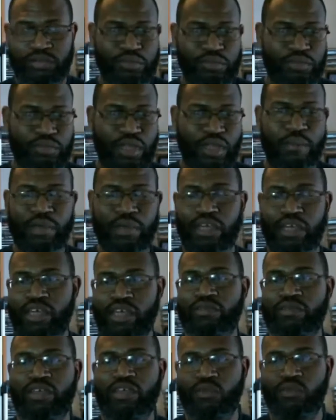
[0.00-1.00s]
I mean, even
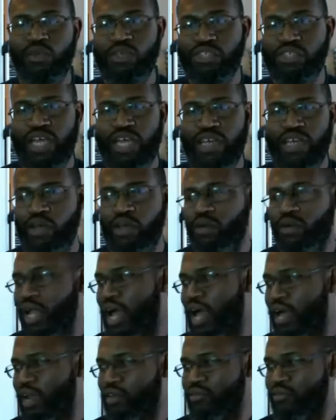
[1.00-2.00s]
if we standing
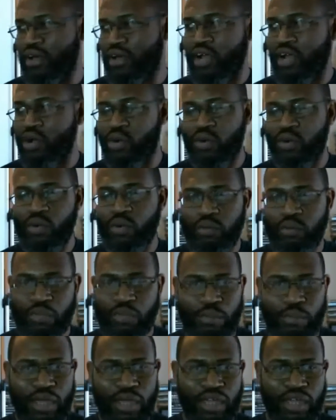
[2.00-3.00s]
online, if I go and I'm
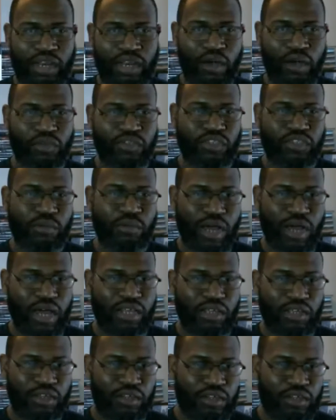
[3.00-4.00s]
hanging out with somebody,
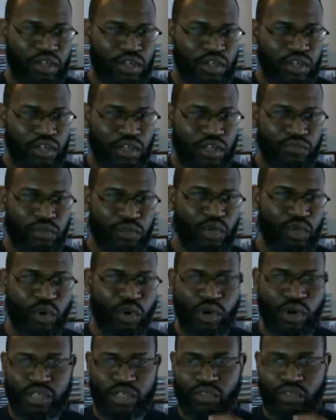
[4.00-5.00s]
and if you going
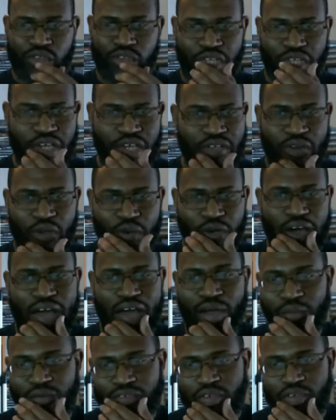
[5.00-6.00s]
and you standing online
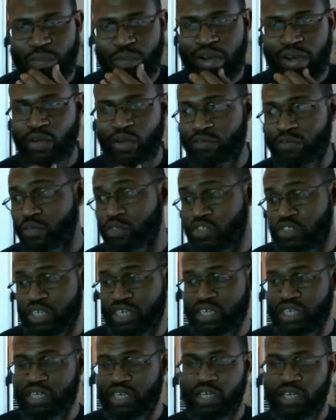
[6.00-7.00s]
with somebody, or if you're sitting
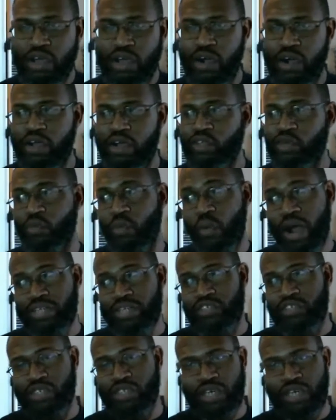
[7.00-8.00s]
in a car and you watching
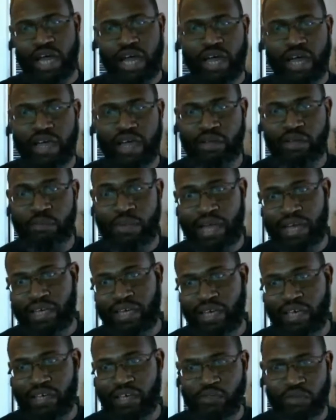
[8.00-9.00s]
the line, in my
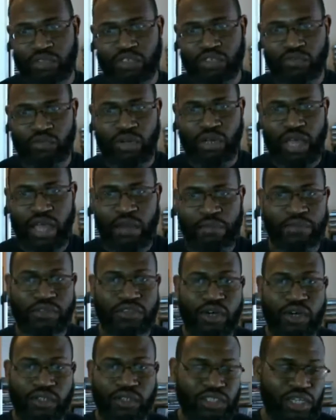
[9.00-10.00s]
case, which is what happens
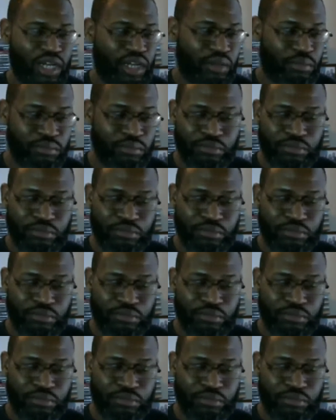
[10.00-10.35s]
all the time,